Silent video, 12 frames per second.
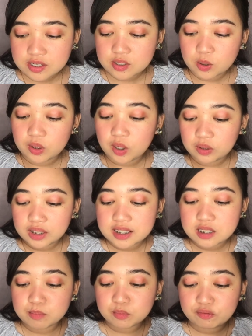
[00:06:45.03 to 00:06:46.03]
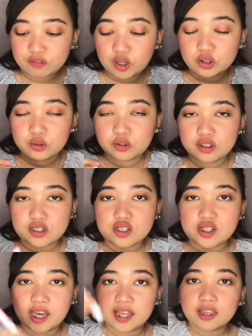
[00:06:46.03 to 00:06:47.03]
So now let's move on to the
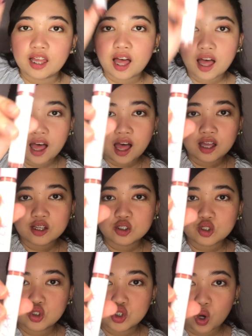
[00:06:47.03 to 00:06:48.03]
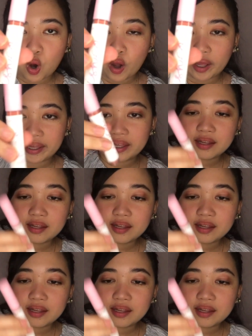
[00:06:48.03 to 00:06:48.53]
shade Joy.